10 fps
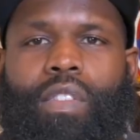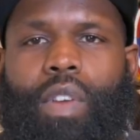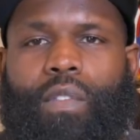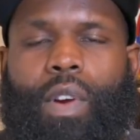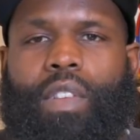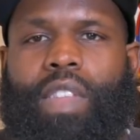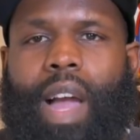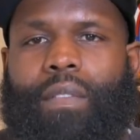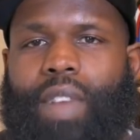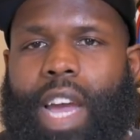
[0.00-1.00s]
is your first
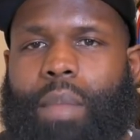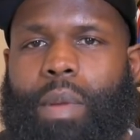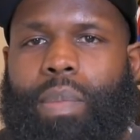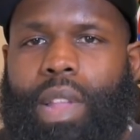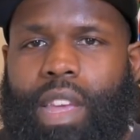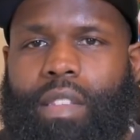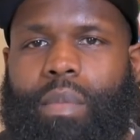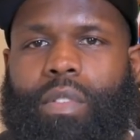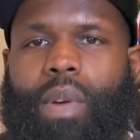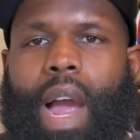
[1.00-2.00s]
time finding me, please
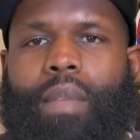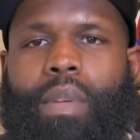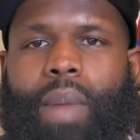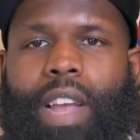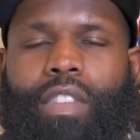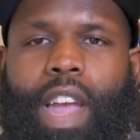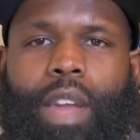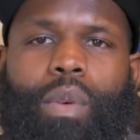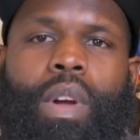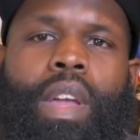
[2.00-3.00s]
subscribe to my
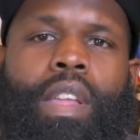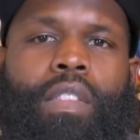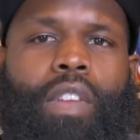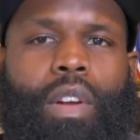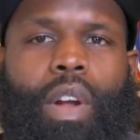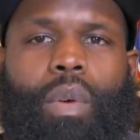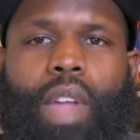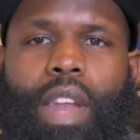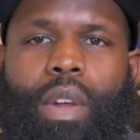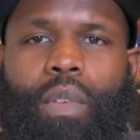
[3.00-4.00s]
channel. Turn on
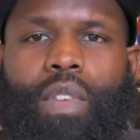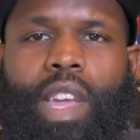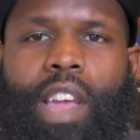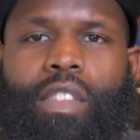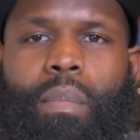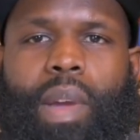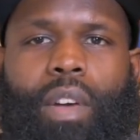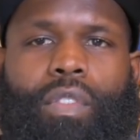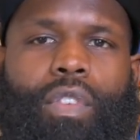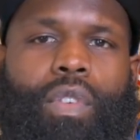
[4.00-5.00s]
that notification
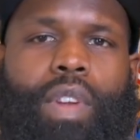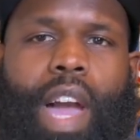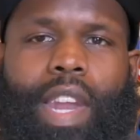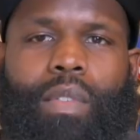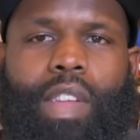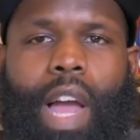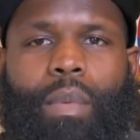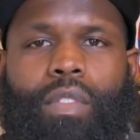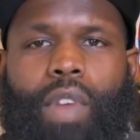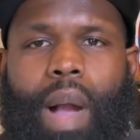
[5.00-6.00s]
bell so you're down every time
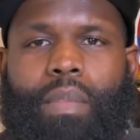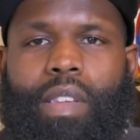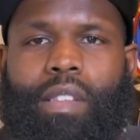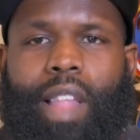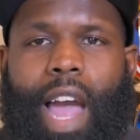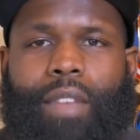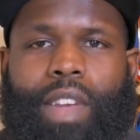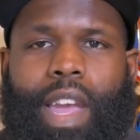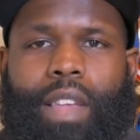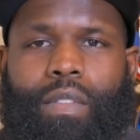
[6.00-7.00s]
we drop these Life
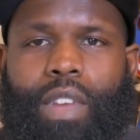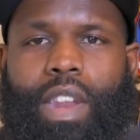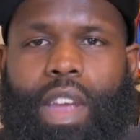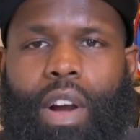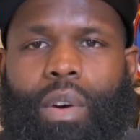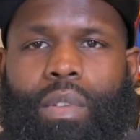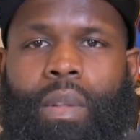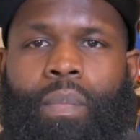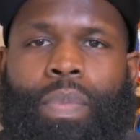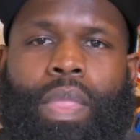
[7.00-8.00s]
Gains videos.
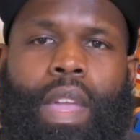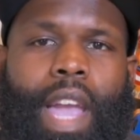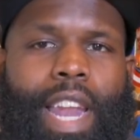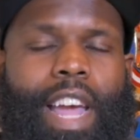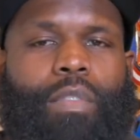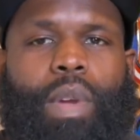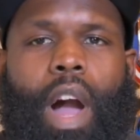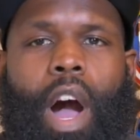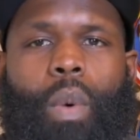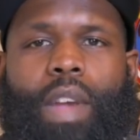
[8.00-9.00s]
And as we
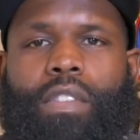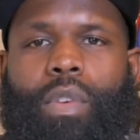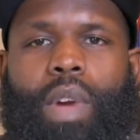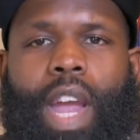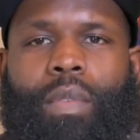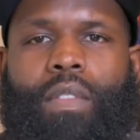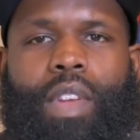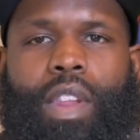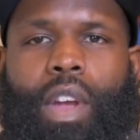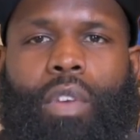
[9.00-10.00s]
always do with every
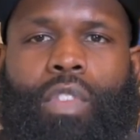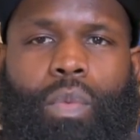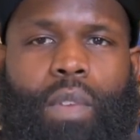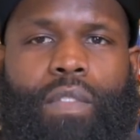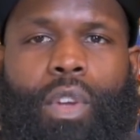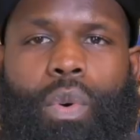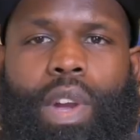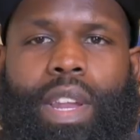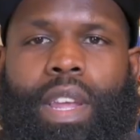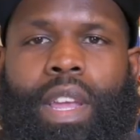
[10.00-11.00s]
video to review
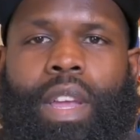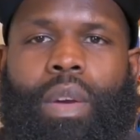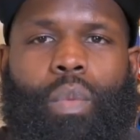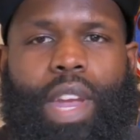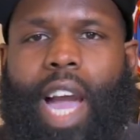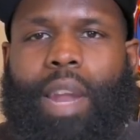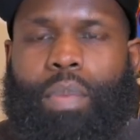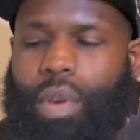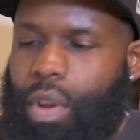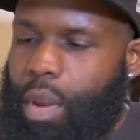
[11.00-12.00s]
it, we got to
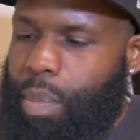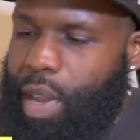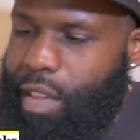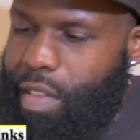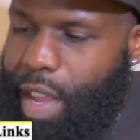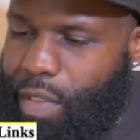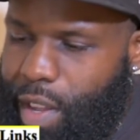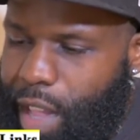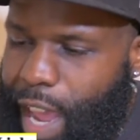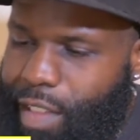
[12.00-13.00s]
put on the plus
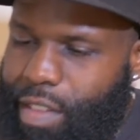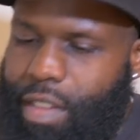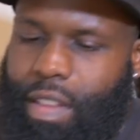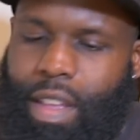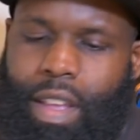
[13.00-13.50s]
seven glasses